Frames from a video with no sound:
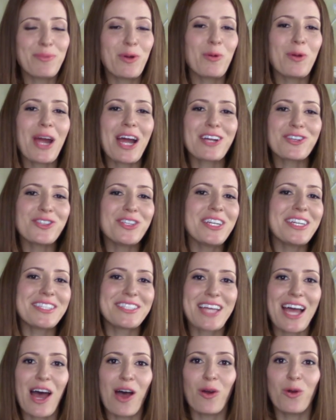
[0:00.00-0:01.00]
but we're actually in a
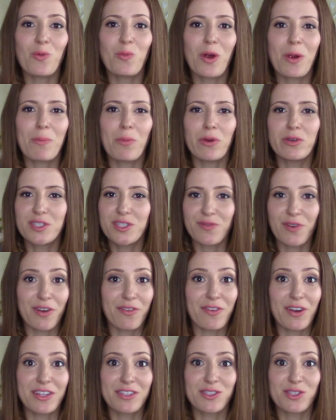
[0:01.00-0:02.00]
town where most of
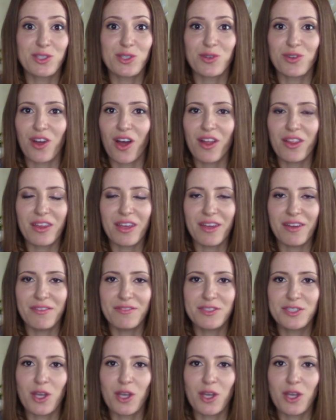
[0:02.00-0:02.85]
our friends do not live.